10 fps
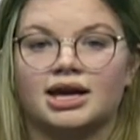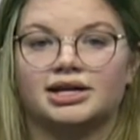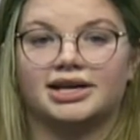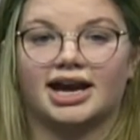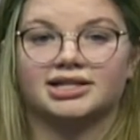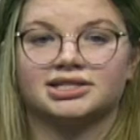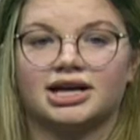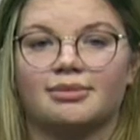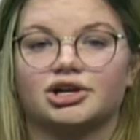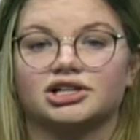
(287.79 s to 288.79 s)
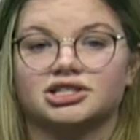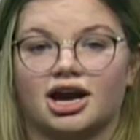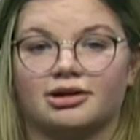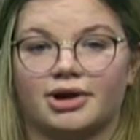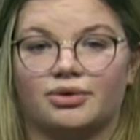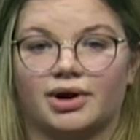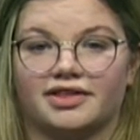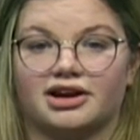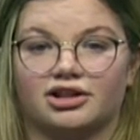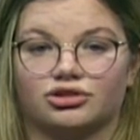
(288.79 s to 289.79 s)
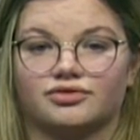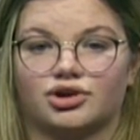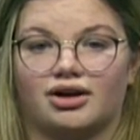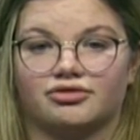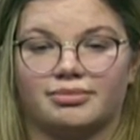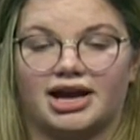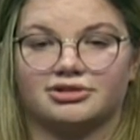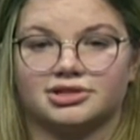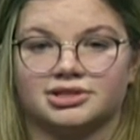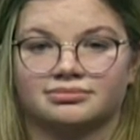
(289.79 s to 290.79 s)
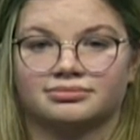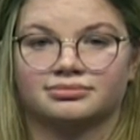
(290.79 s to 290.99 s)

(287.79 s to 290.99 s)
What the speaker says: Next, I'm going to talk about why the color of your outfit matters.